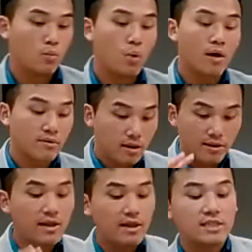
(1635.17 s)
Well,
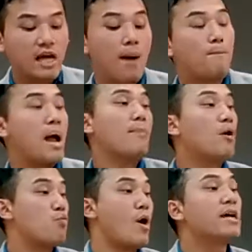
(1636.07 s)
let's on
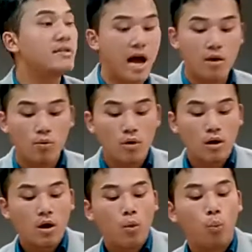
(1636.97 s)
paper write down
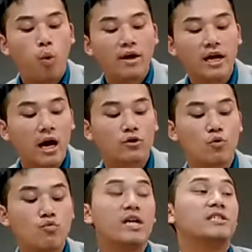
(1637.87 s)
what are the
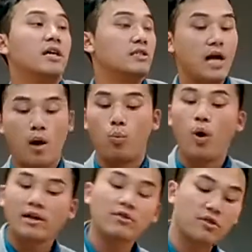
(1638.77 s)
reasons and
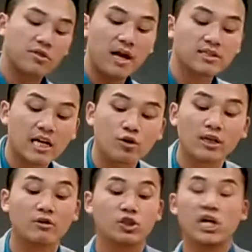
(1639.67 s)
what are the things that you
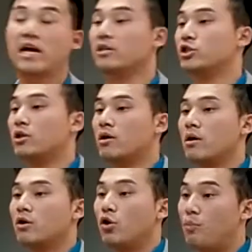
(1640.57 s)
need to change
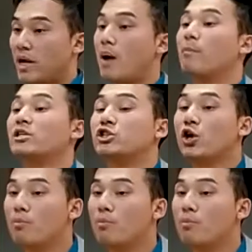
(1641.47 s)
to be a mature